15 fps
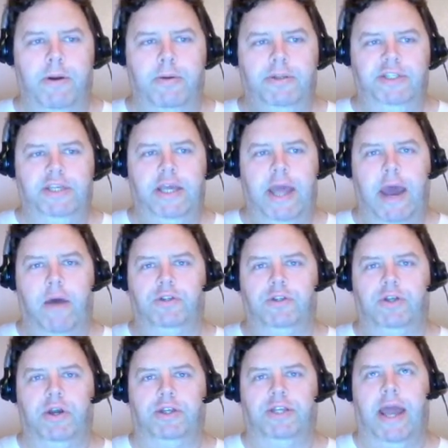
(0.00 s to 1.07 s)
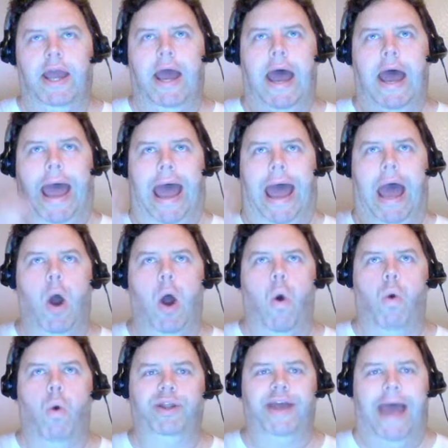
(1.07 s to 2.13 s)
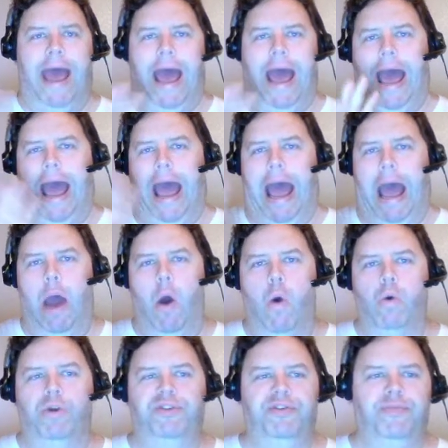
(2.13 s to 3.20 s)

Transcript: C out. So I say out, out.